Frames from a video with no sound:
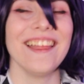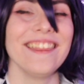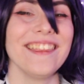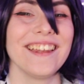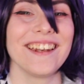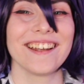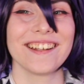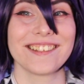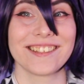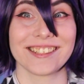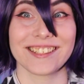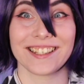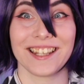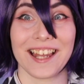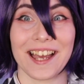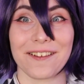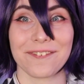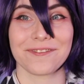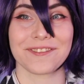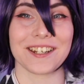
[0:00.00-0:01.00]
and then I just
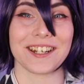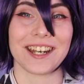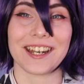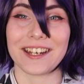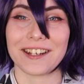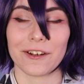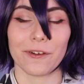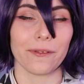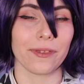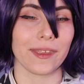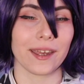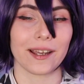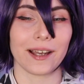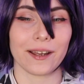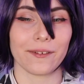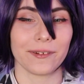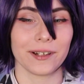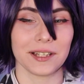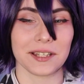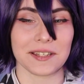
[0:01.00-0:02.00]
left and I don't think
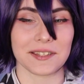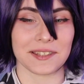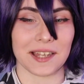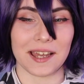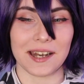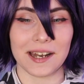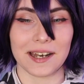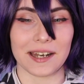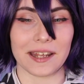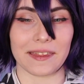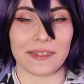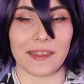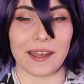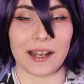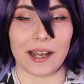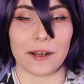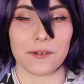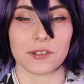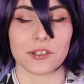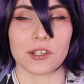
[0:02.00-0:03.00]
I really said
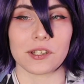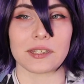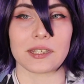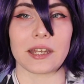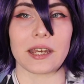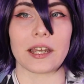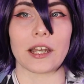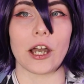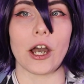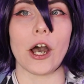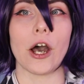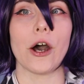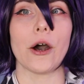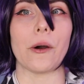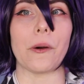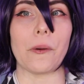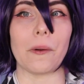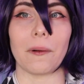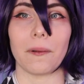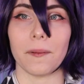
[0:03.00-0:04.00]
anything. I was just like,
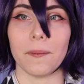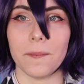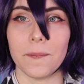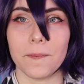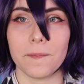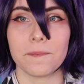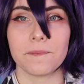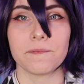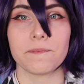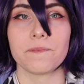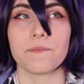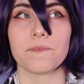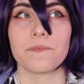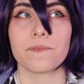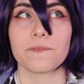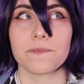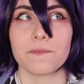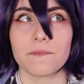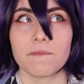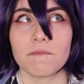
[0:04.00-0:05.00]
oh,
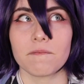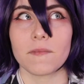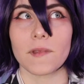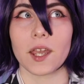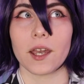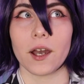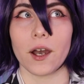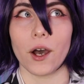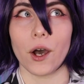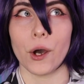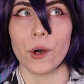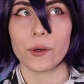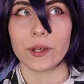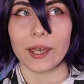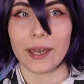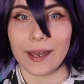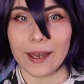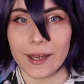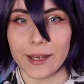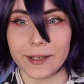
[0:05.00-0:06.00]

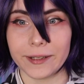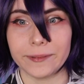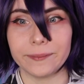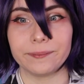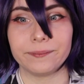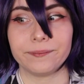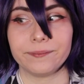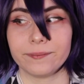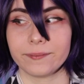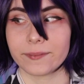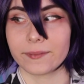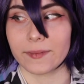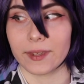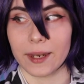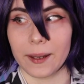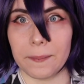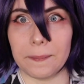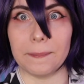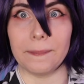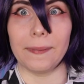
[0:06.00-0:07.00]
okay
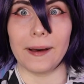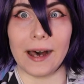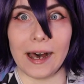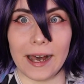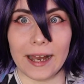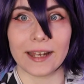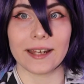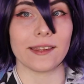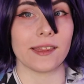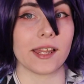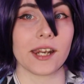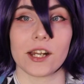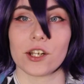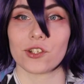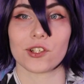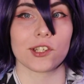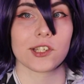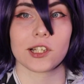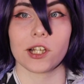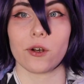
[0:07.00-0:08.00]
bye, and then I
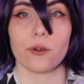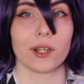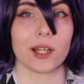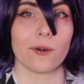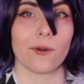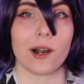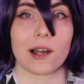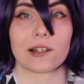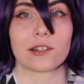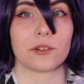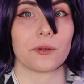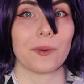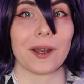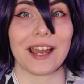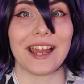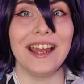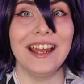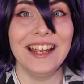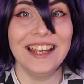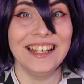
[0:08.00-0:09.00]
just slowly walked
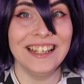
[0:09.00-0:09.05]
away.